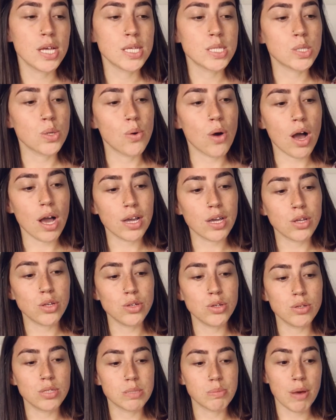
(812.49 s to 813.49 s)
So I can
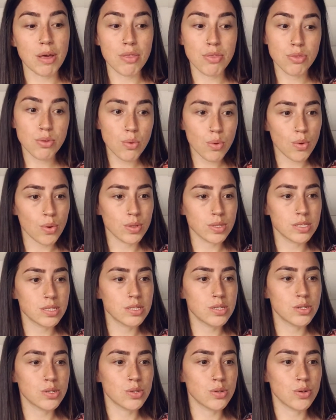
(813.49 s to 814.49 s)
use my
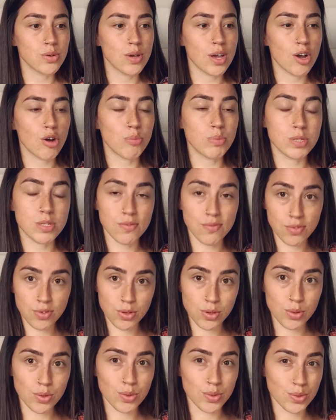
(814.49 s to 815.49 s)
thoughts to help
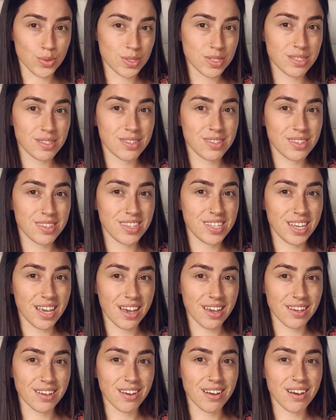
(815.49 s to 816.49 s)
diffuse the
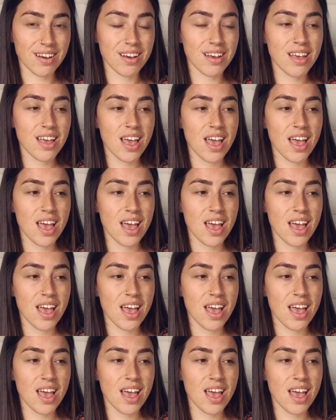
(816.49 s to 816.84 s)
anger,